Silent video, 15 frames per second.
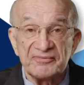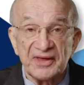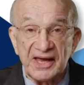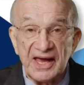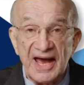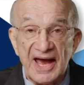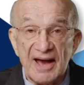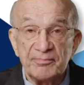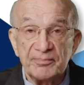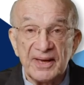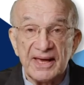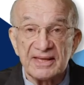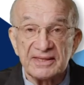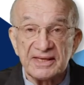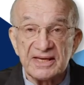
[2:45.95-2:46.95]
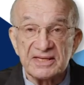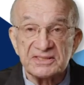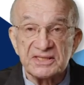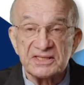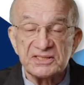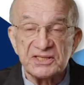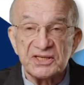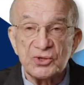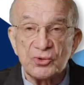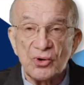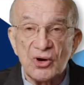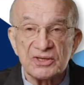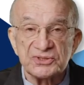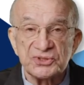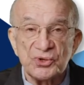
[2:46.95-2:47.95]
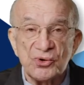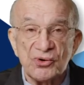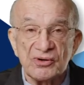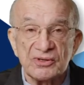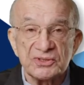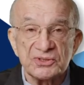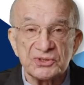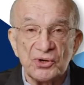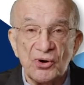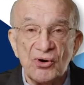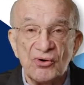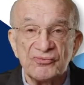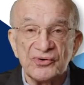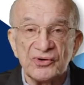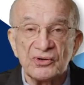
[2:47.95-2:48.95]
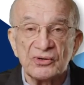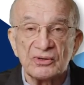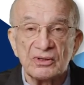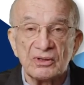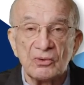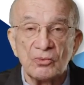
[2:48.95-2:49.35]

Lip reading: the CAP and the SEC crossed swords over